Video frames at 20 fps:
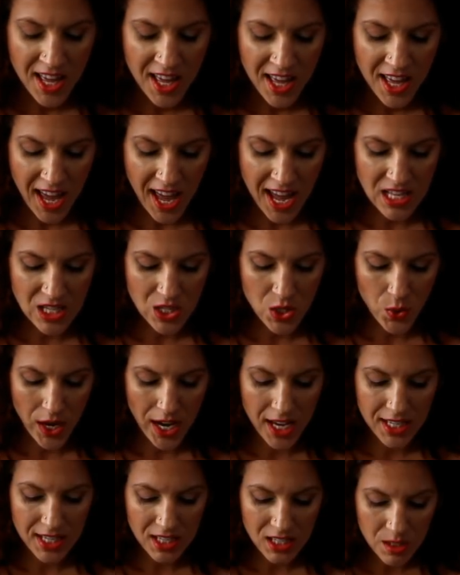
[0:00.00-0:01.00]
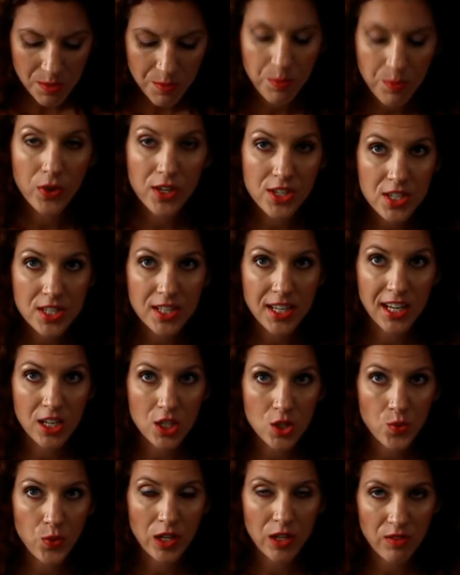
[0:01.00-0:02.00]
And so at this point she's getting
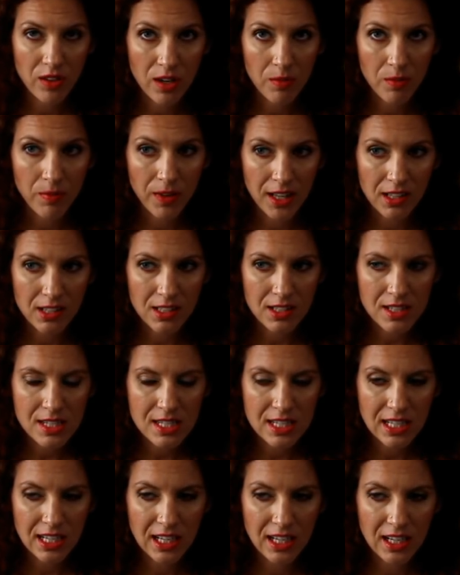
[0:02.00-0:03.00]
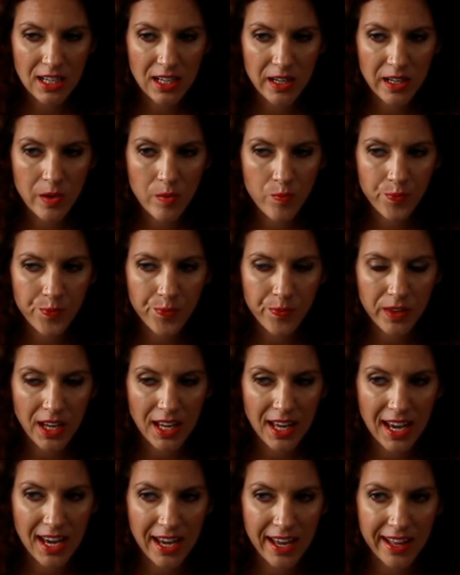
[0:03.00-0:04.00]
21 meals, and
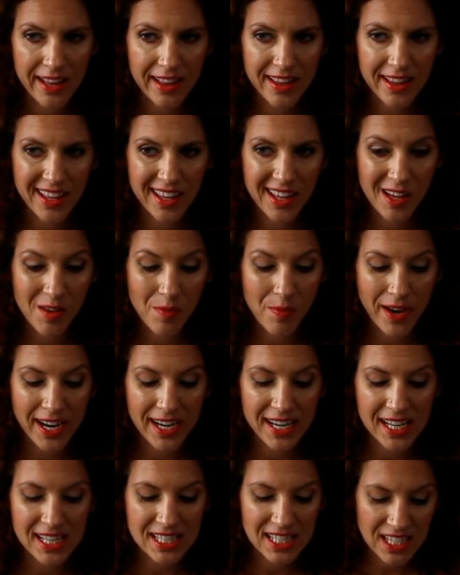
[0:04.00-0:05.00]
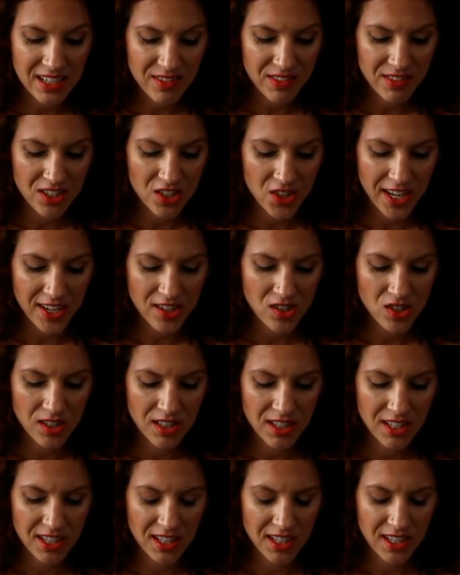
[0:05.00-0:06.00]
by that evening she
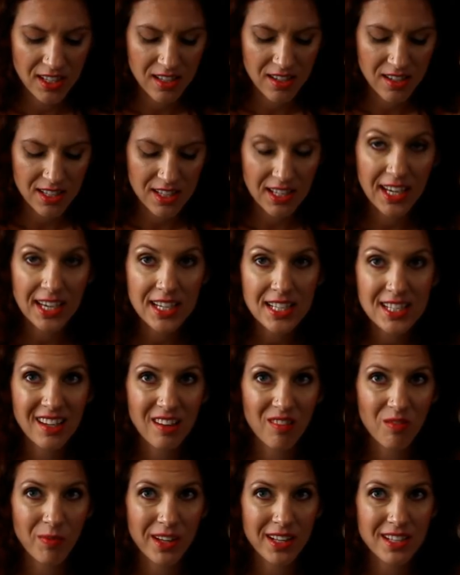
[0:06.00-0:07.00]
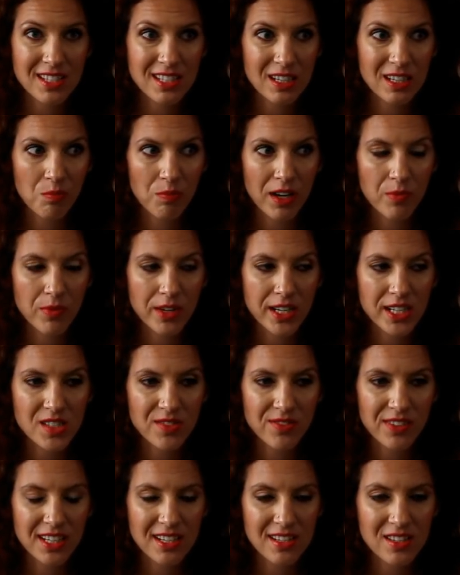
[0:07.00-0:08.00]
actually got 18 meals in by
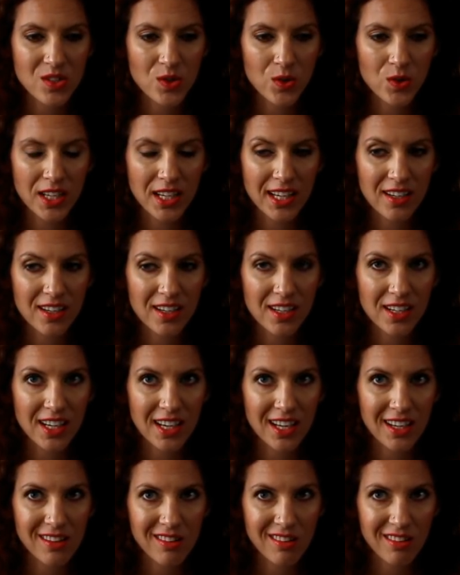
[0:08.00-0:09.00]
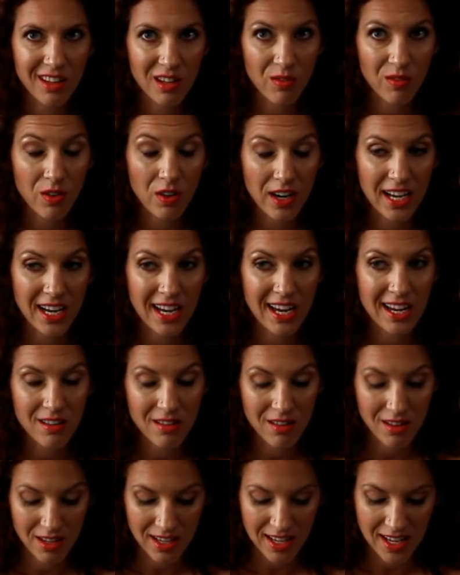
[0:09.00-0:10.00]
breastfeeding, so they hardly had to give her
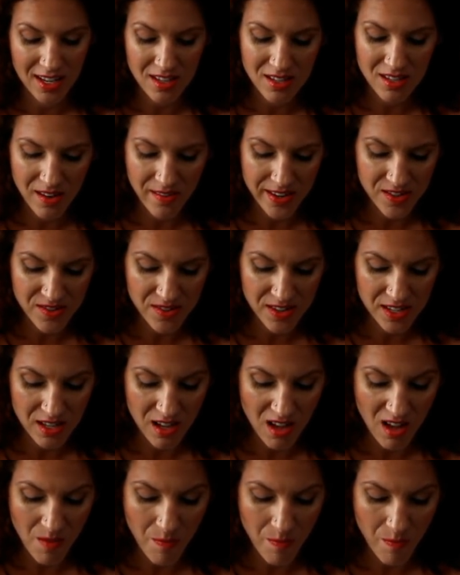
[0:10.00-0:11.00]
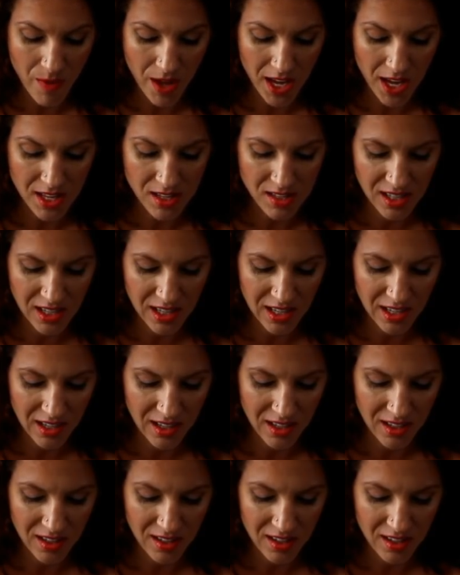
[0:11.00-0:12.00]
anything extra, which was amazing.